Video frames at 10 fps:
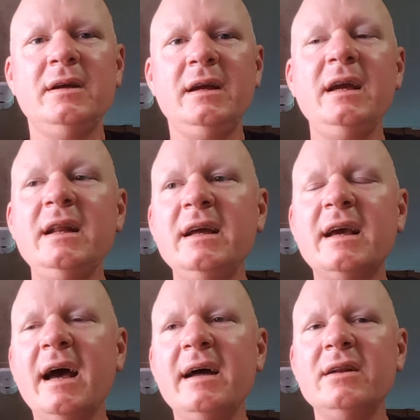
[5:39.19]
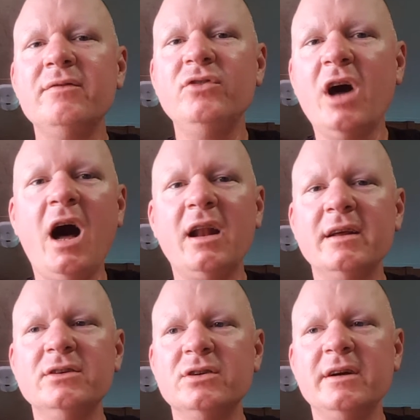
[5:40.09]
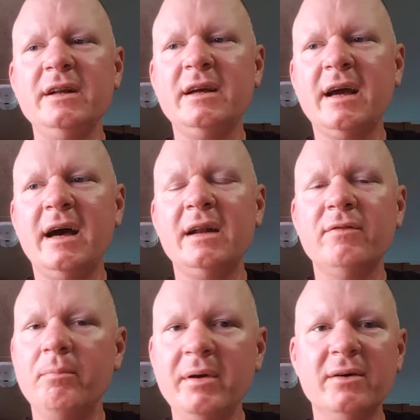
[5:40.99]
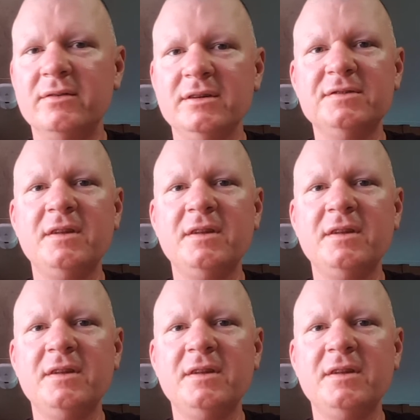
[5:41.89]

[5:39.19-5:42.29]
any kind of knowledge or any kind of abilities.